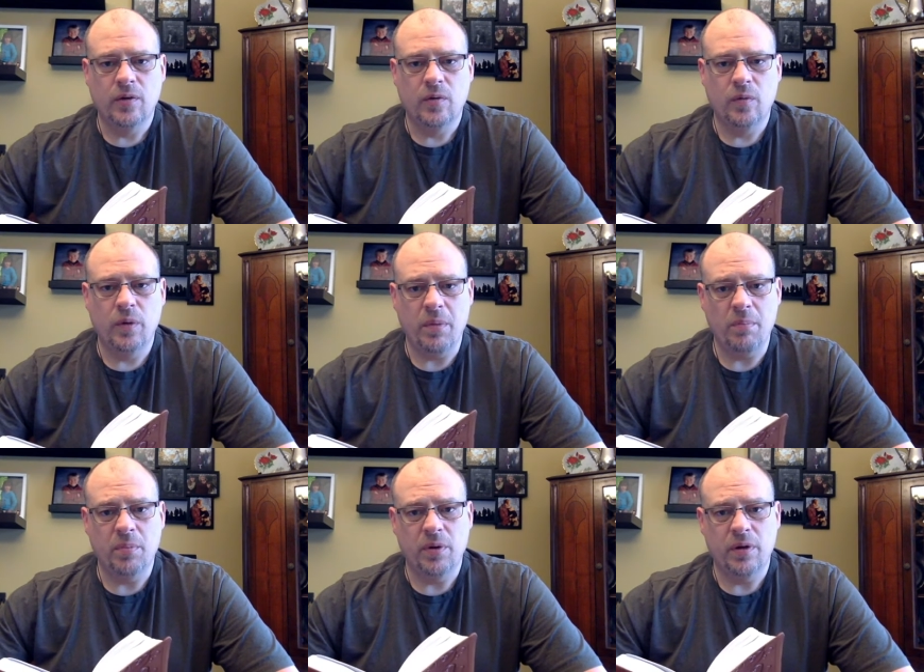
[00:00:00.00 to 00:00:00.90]

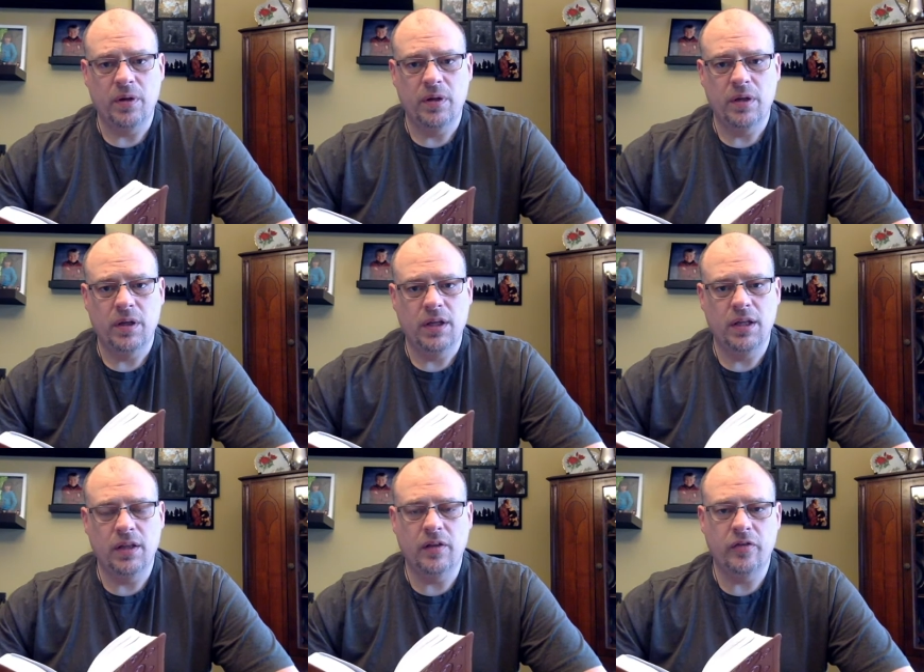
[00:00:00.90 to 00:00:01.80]
Remember
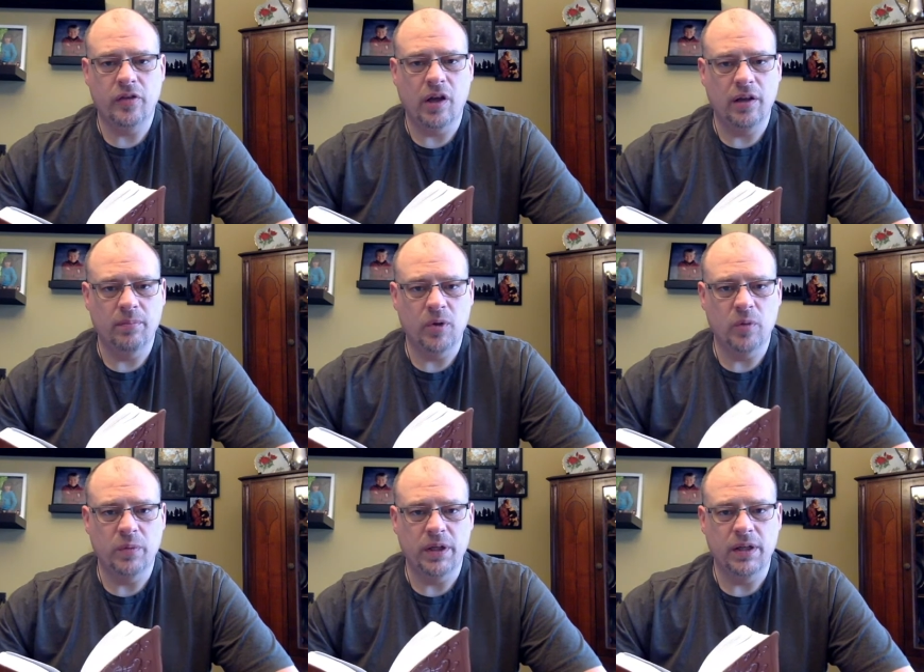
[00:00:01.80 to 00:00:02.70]
in this solemn
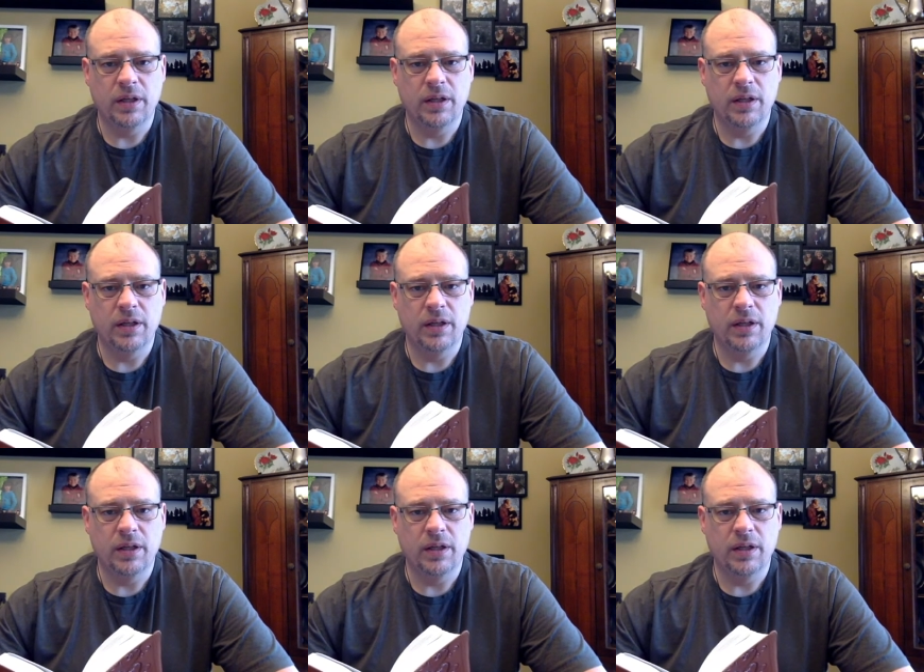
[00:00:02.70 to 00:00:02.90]
moment